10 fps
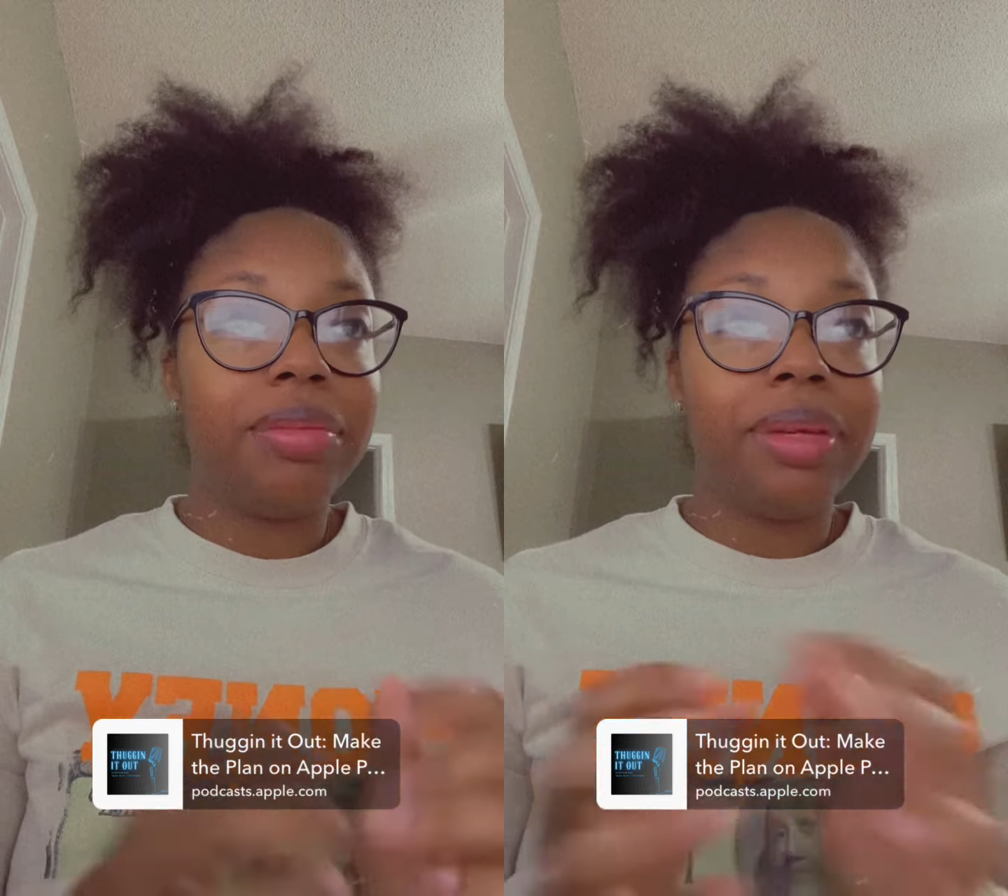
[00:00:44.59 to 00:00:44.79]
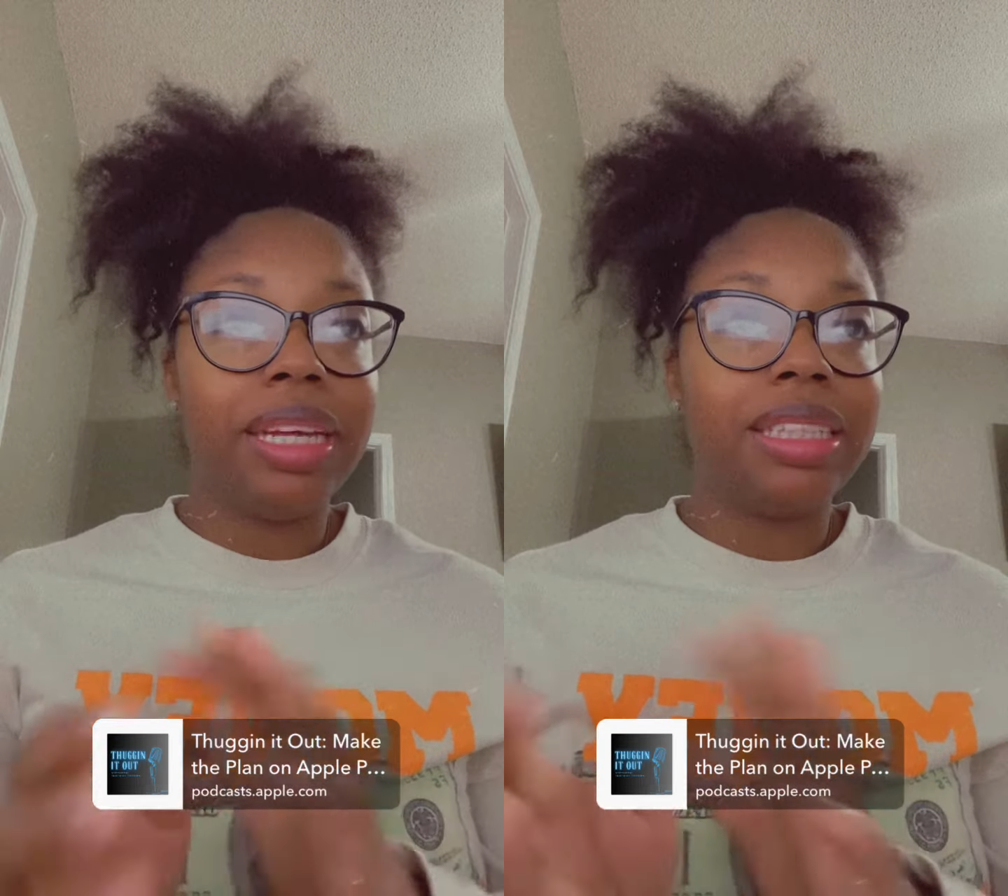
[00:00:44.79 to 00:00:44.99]

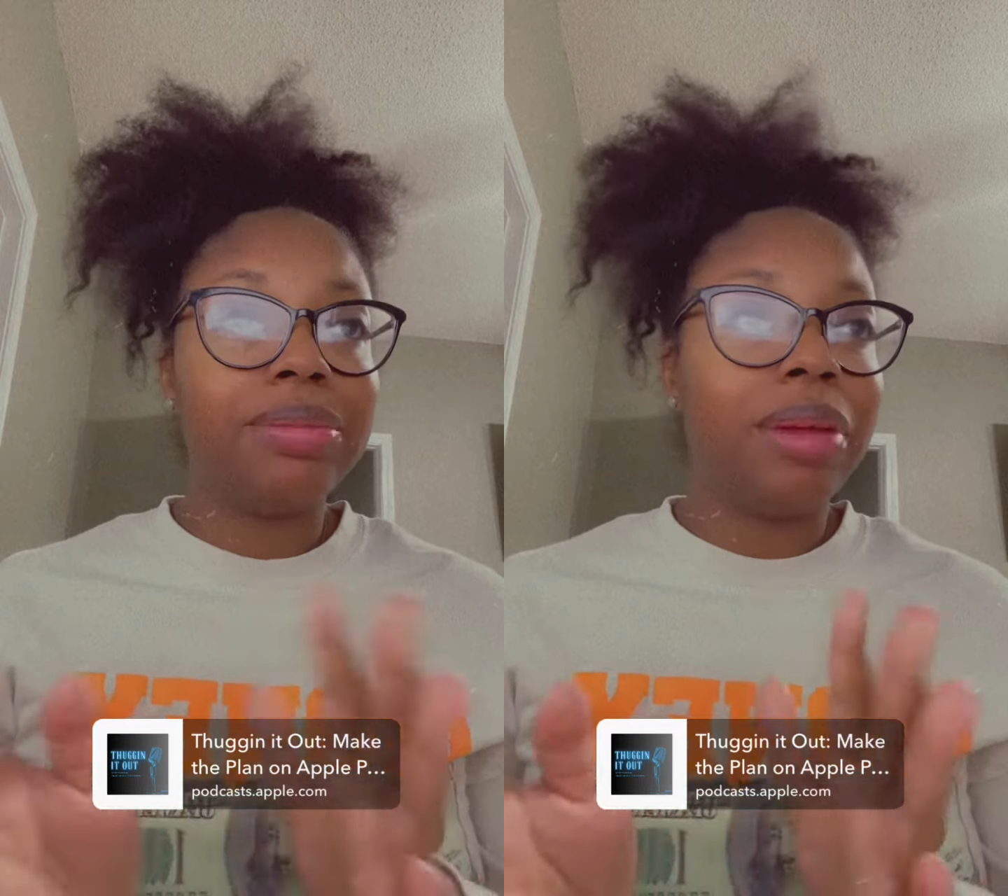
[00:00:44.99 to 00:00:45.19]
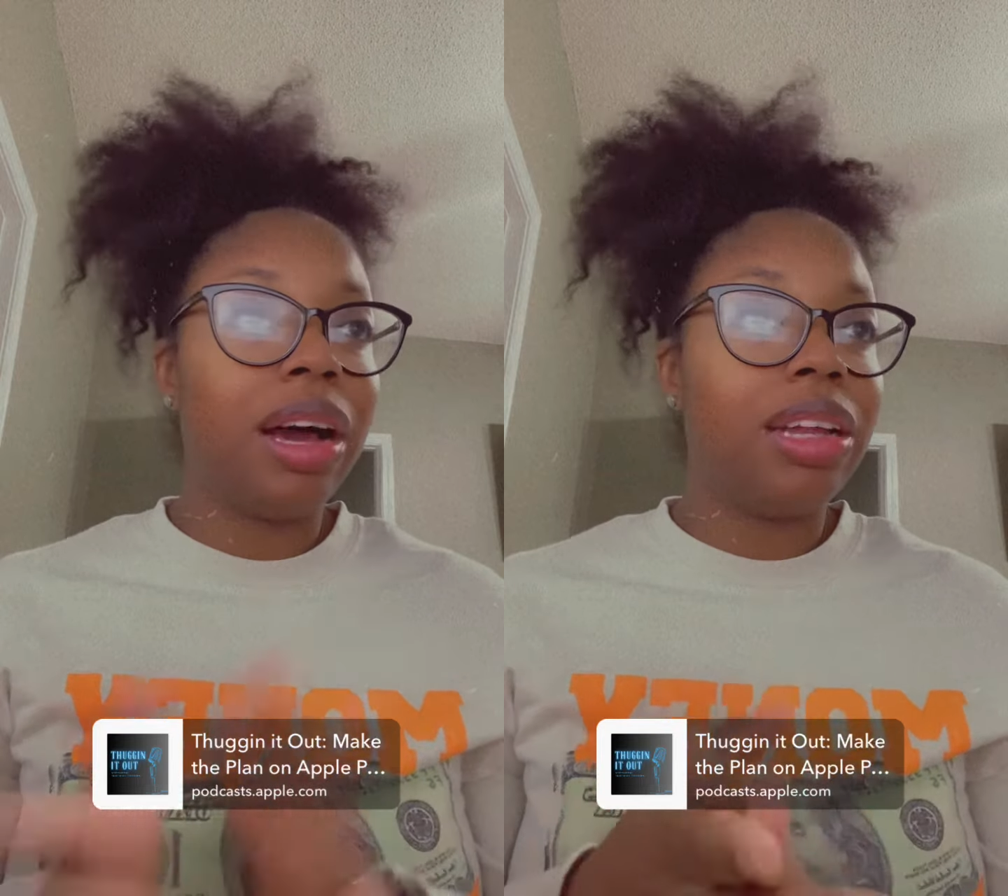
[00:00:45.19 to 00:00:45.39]
be as
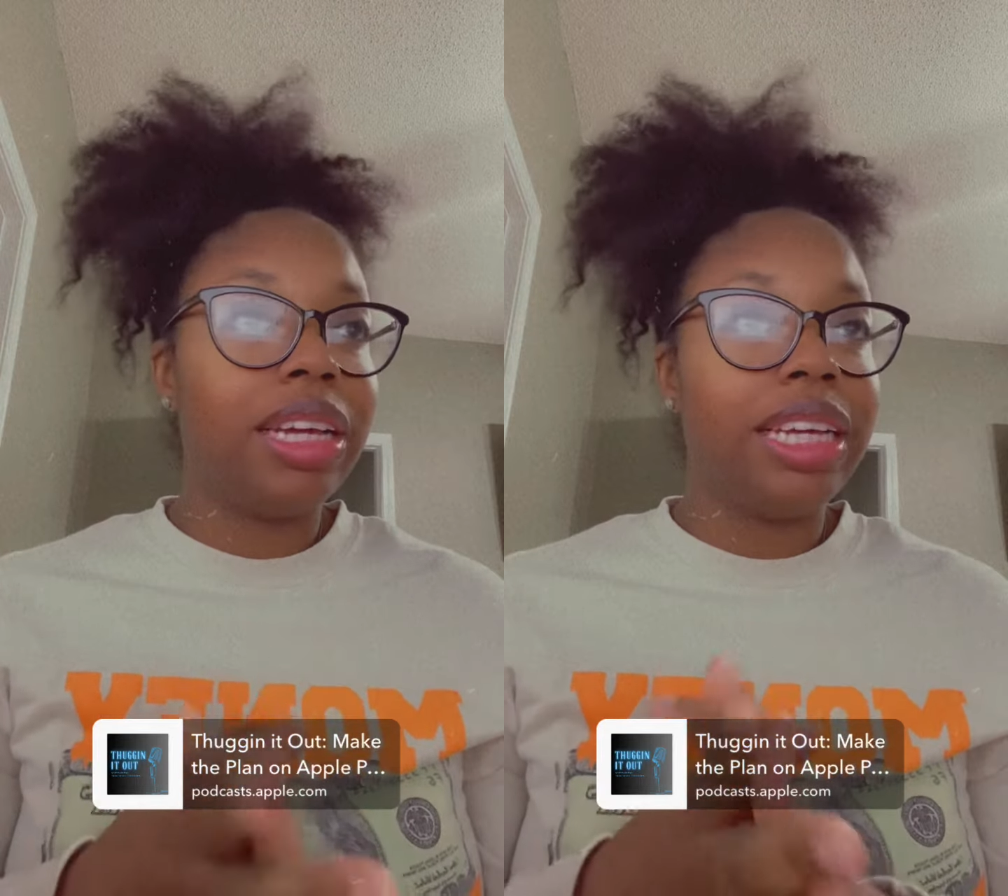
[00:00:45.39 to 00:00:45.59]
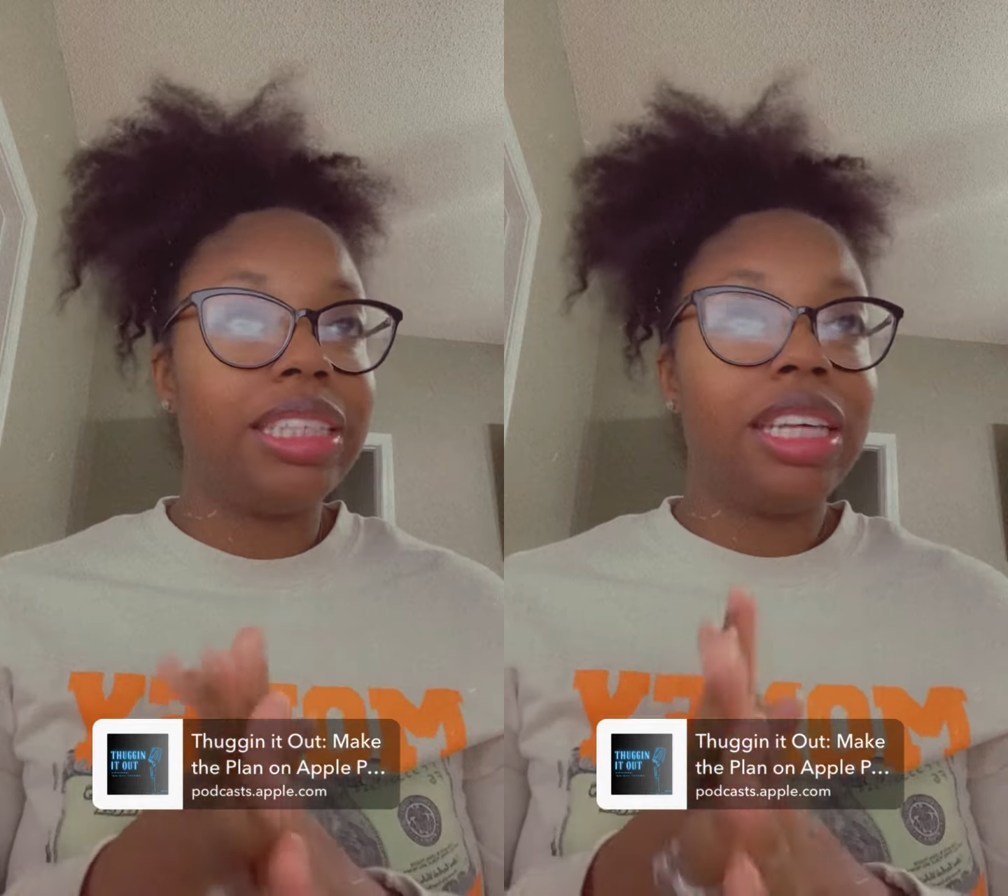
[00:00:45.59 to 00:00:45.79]
small
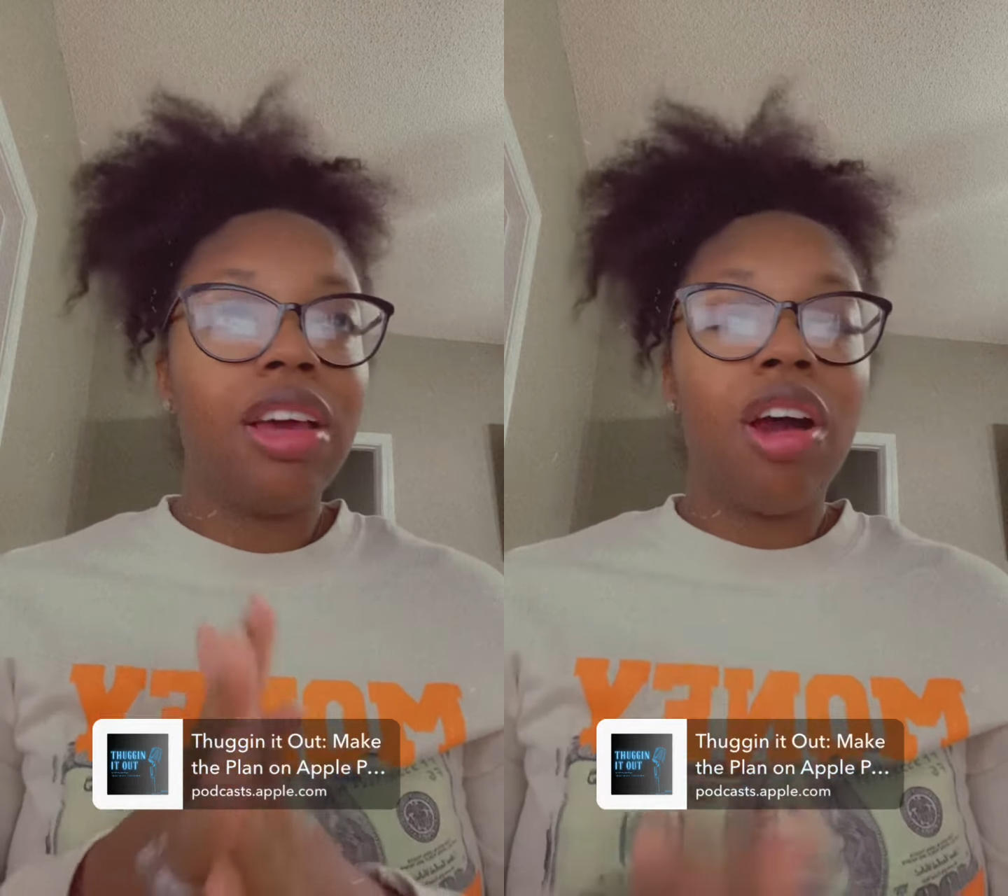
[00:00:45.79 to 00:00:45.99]
as,